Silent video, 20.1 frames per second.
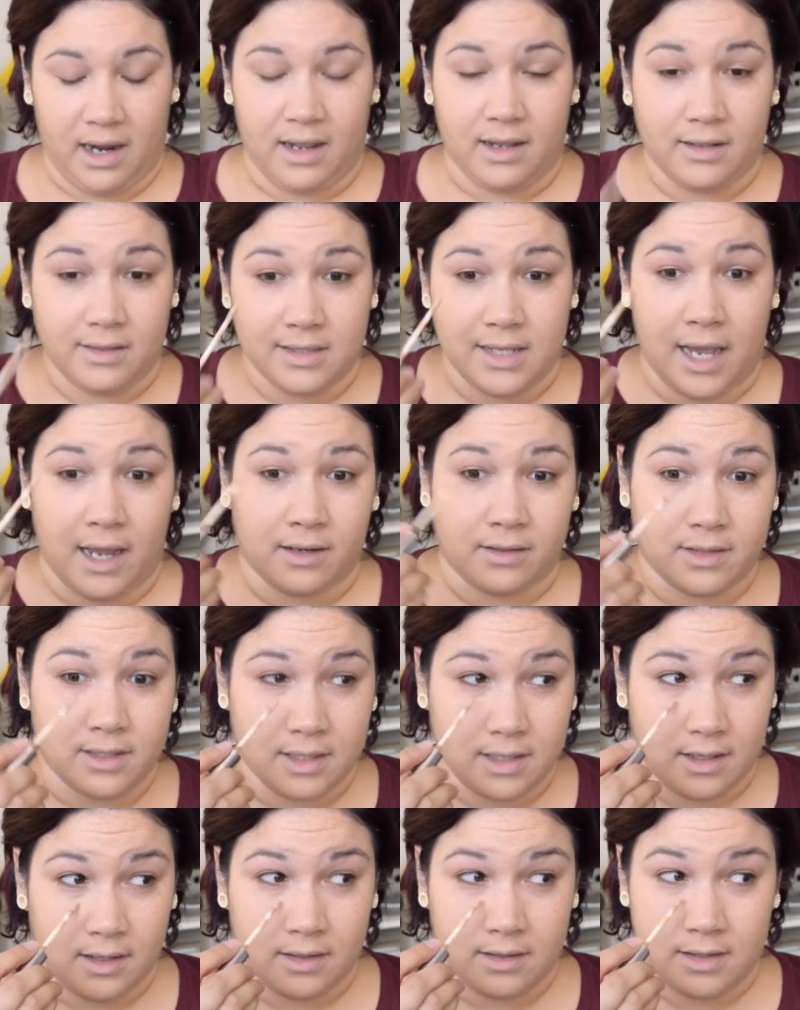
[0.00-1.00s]

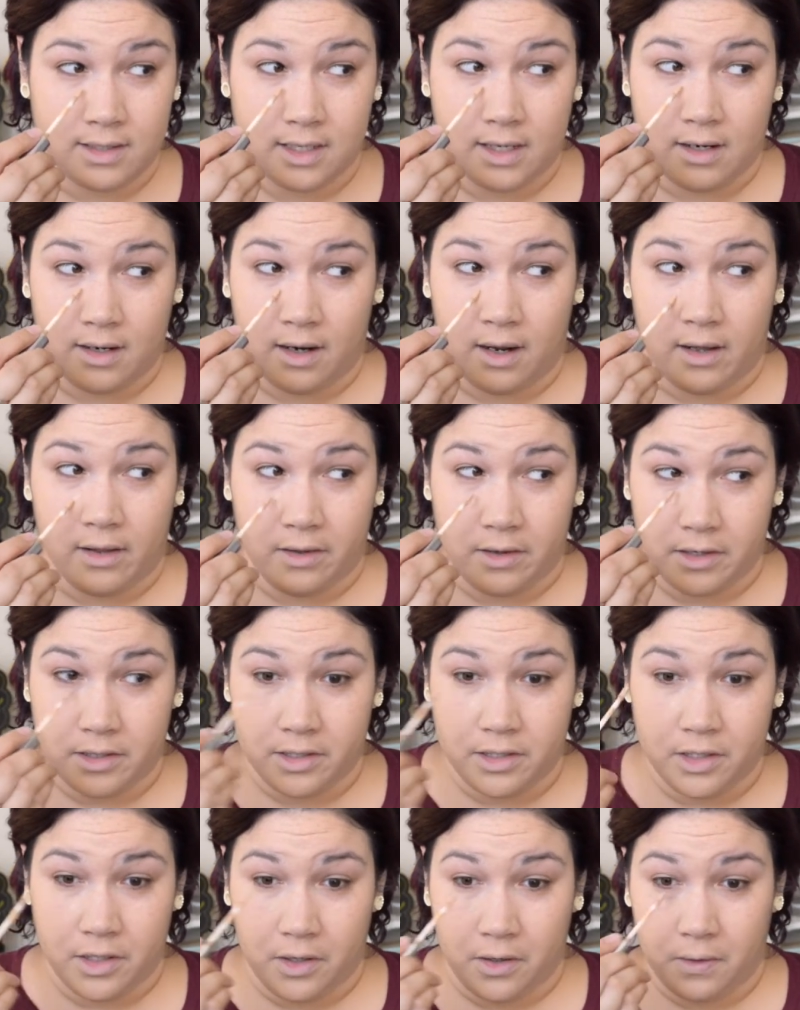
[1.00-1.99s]
exact skin color,
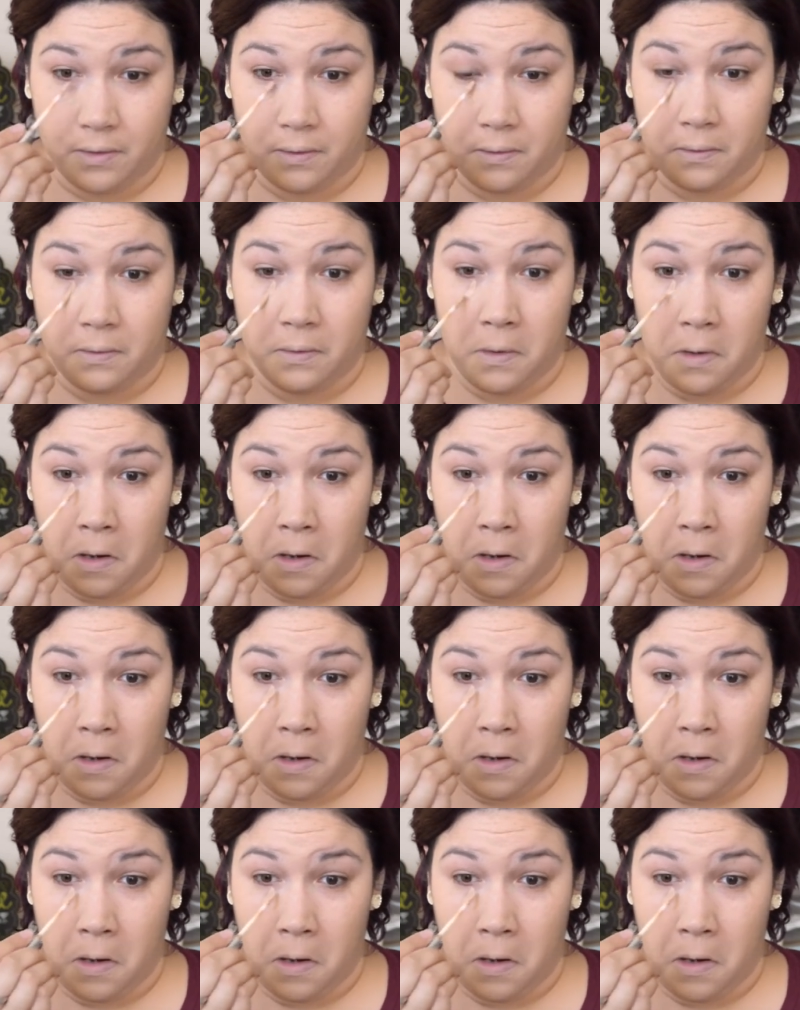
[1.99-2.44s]
so